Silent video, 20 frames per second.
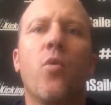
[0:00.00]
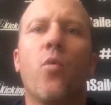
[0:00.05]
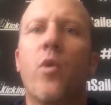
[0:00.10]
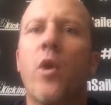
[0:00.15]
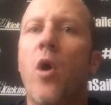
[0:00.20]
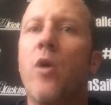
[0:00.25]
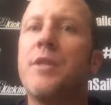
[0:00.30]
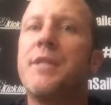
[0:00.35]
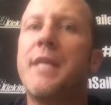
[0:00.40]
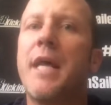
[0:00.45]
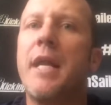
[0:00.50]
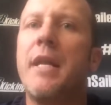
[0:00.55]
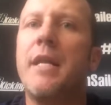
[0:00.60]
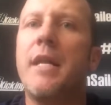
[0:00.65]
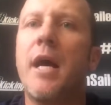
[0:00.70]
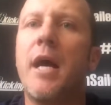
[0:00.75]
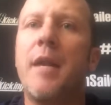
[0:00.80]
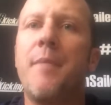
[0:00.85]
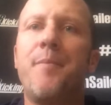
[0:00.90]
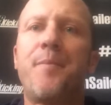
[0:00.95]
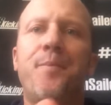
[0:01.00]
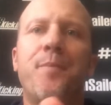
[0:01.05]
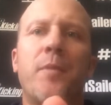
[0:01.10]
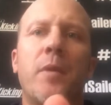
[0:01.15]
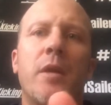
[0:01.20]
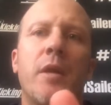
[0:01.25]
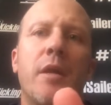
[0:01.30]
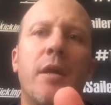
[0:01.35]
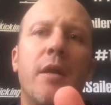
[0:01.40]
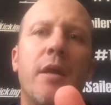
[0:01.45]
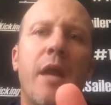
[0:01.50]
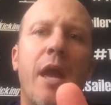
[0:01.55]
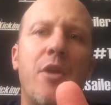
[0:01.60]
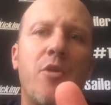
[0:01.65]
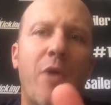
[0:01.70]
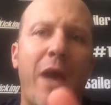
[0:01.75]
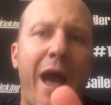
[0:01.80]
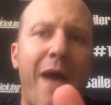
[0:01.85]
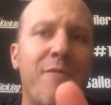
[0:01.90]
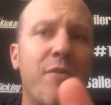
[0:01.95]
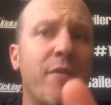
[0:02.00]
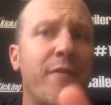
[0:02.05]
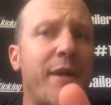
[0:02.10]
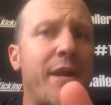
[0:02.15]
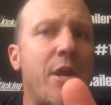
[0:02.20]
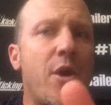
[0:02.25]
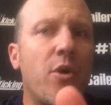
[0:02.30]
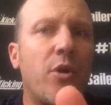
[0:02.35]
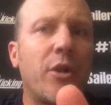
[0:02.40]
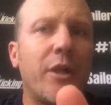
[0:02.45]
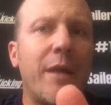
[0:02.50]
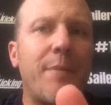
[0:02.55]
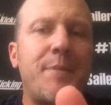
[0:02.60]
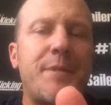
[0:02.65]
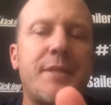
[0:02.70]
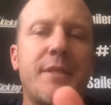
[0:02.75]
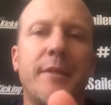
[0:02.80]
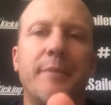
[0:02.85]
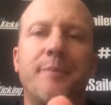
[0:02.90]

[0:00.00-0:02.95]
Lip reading: When all is said and done, and you have your video clips,